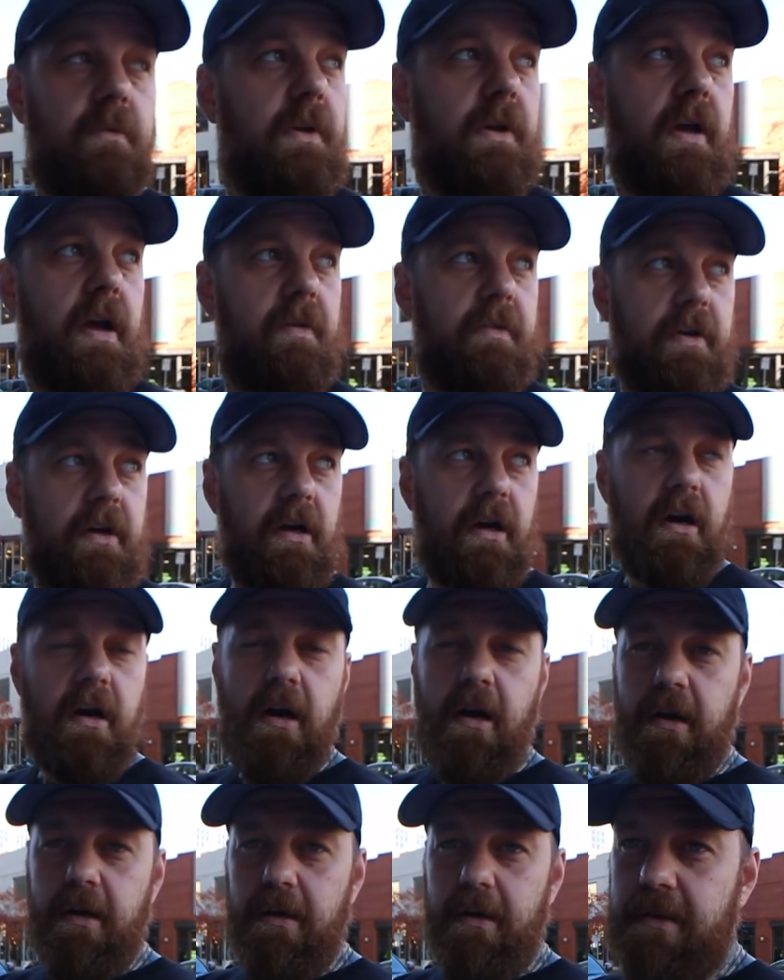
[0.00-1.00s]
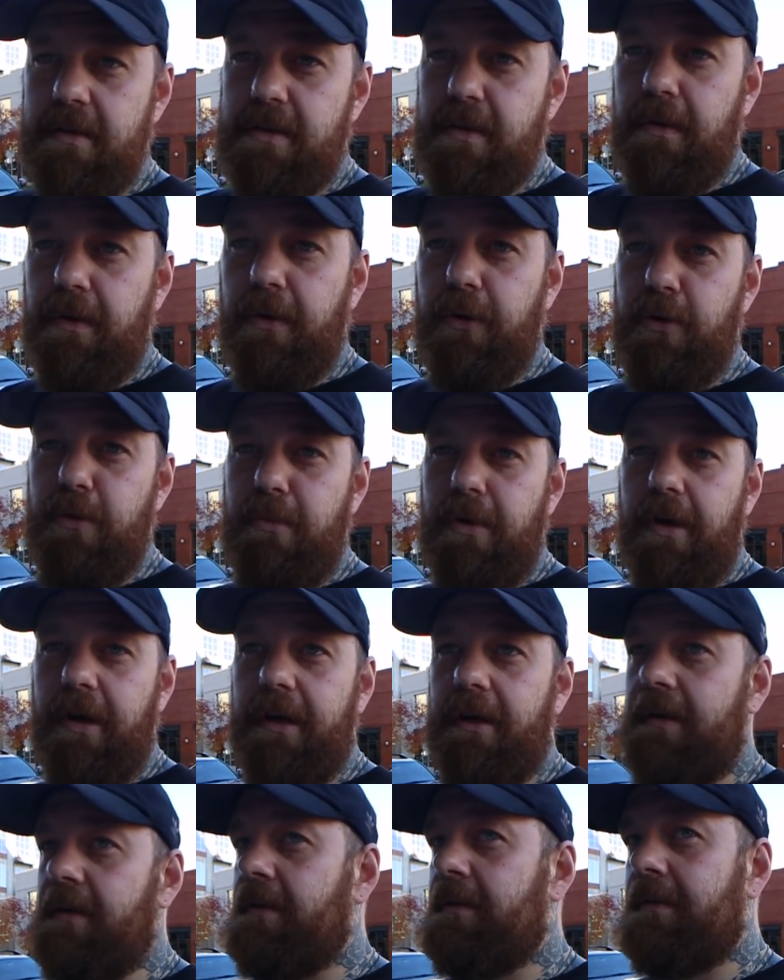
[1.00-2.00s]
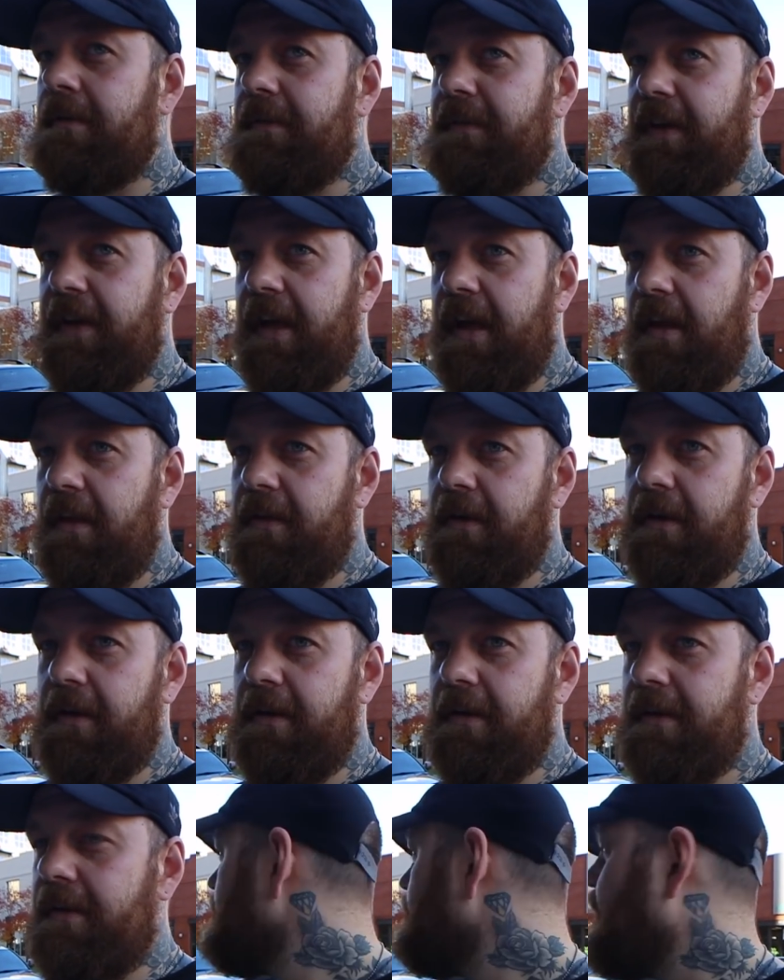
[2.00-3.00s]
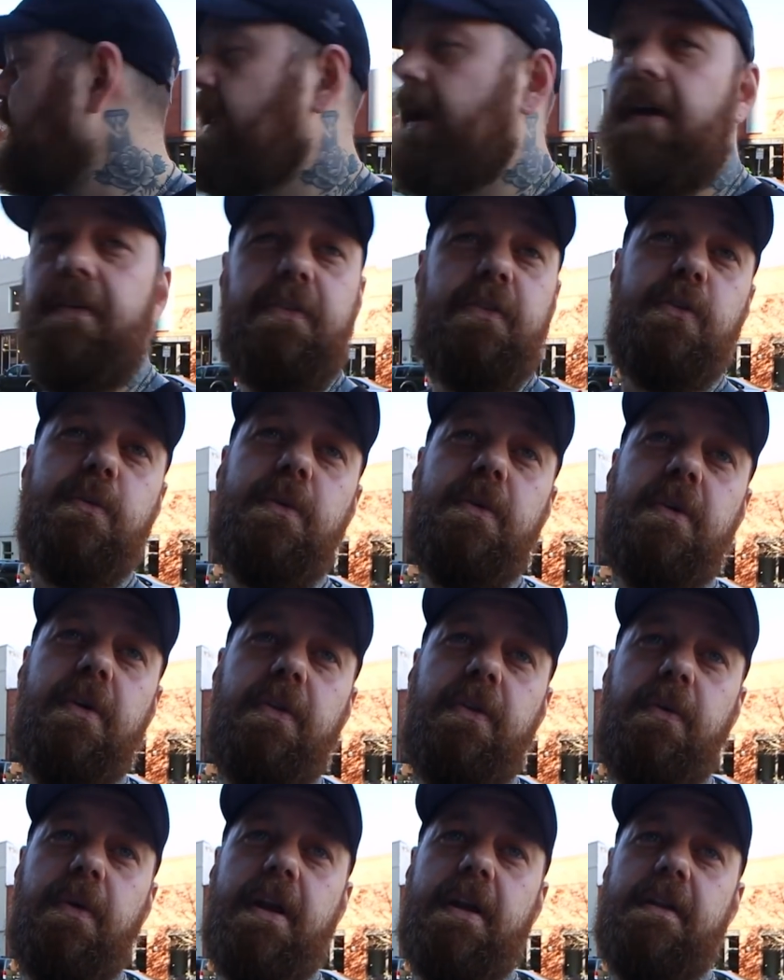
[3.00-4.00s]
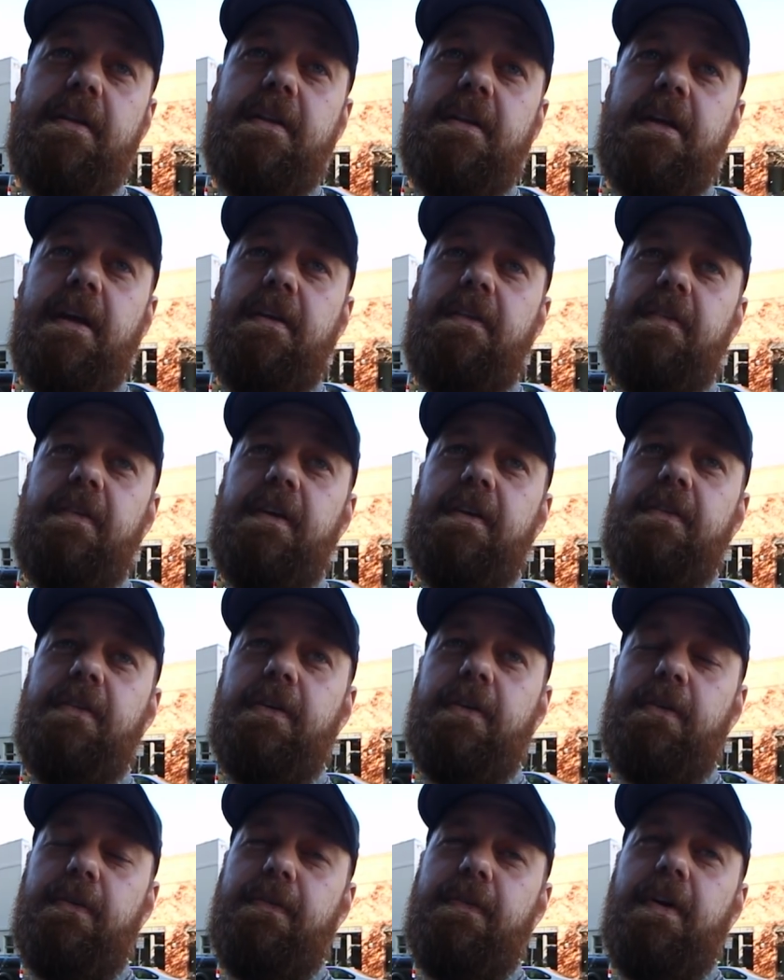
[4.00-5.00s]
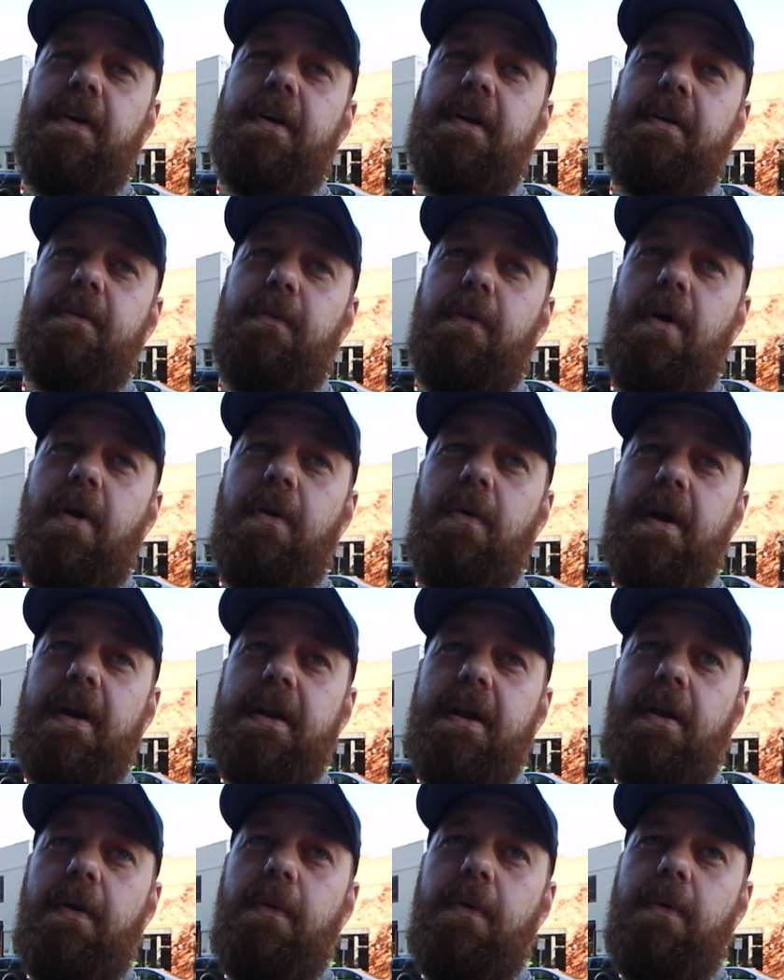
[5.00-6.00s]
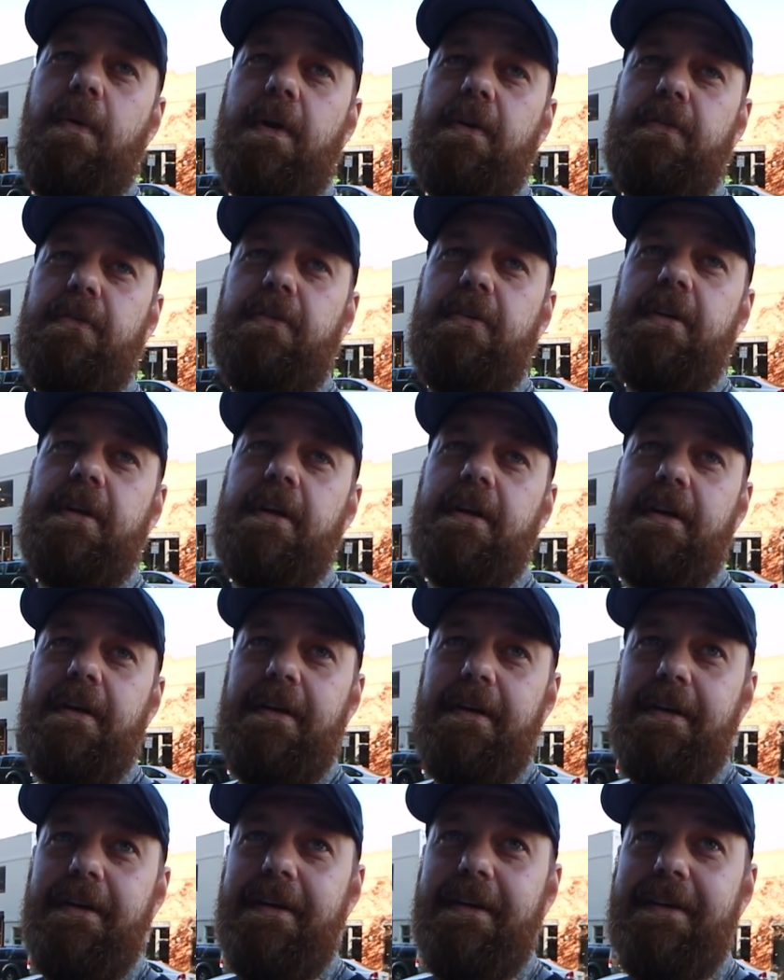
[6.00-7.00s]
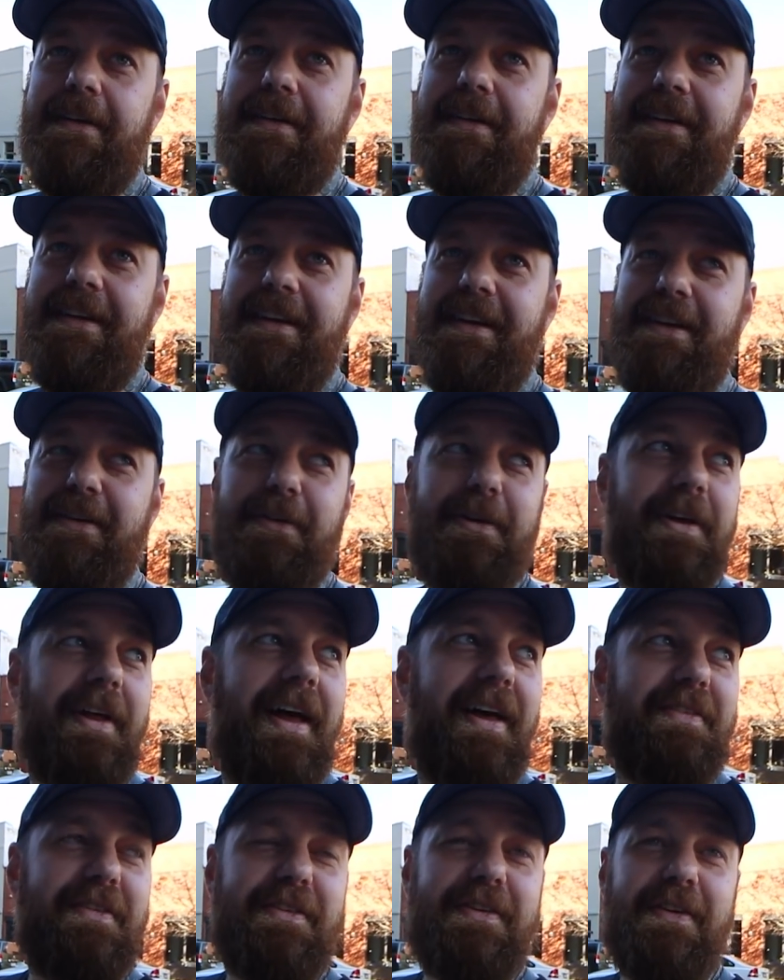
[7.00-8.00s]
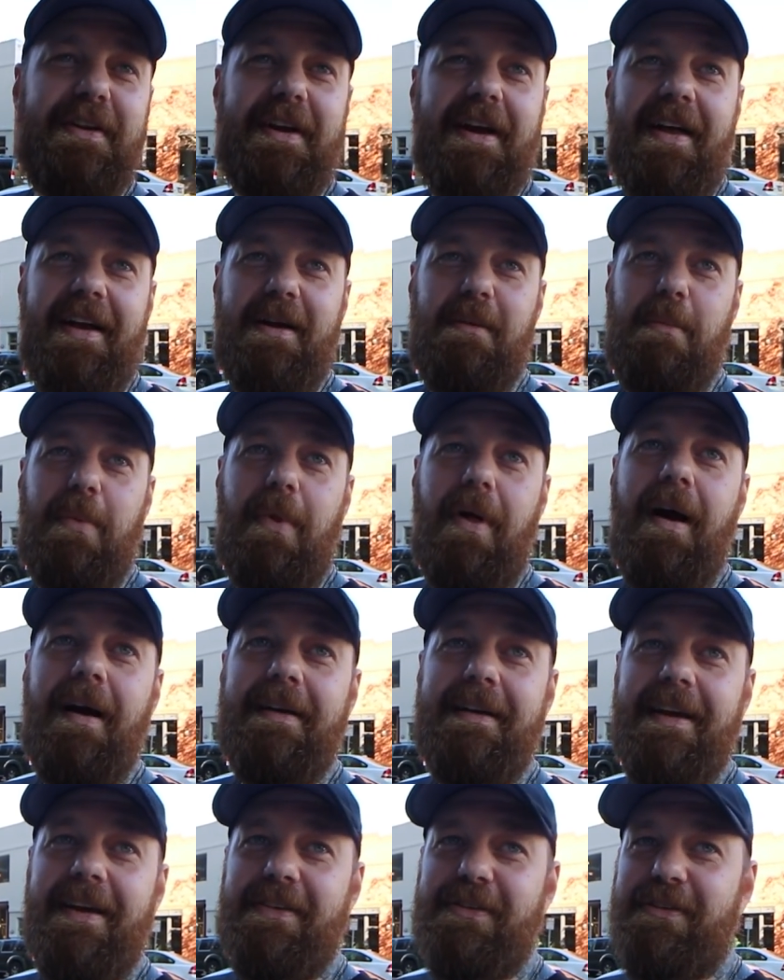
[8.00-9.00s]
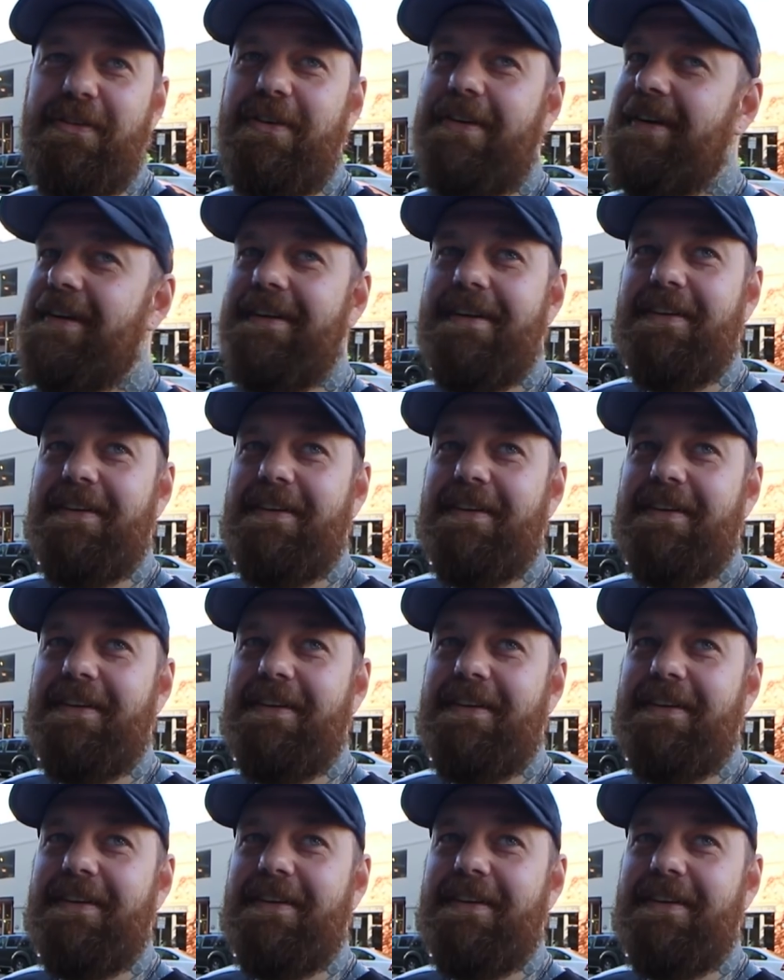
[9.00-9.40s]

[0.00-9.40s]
We don't have a car, so we're Ubering together. My last Uber on the way to DAC took a fucking wrong way down a one-way street. I didn't realize it until he got like a block down the street.